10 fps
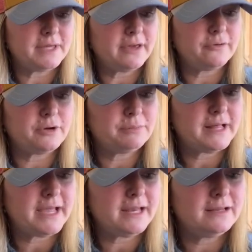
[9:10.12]
Gail
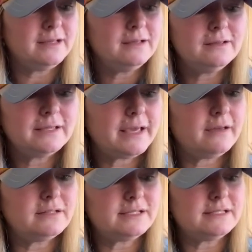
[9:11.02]
replied.
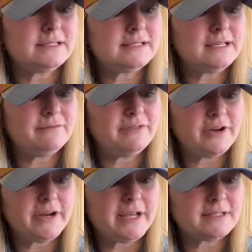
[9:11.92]
Gail didn't seem
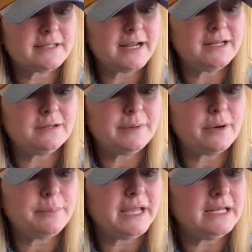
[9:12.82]
very excited
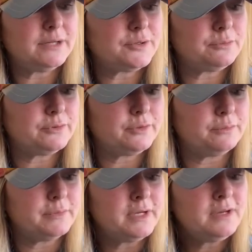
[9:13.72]
about painting her
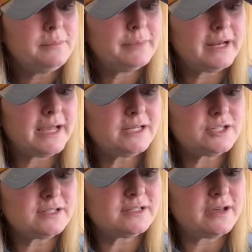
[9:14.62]
room, but I
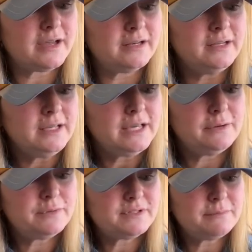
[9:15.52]
just thought it
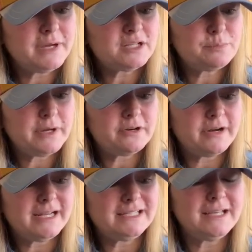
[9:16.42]
was a much better
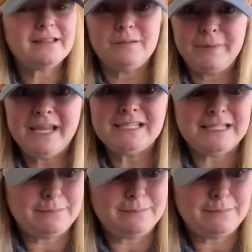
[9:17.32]
idea than painting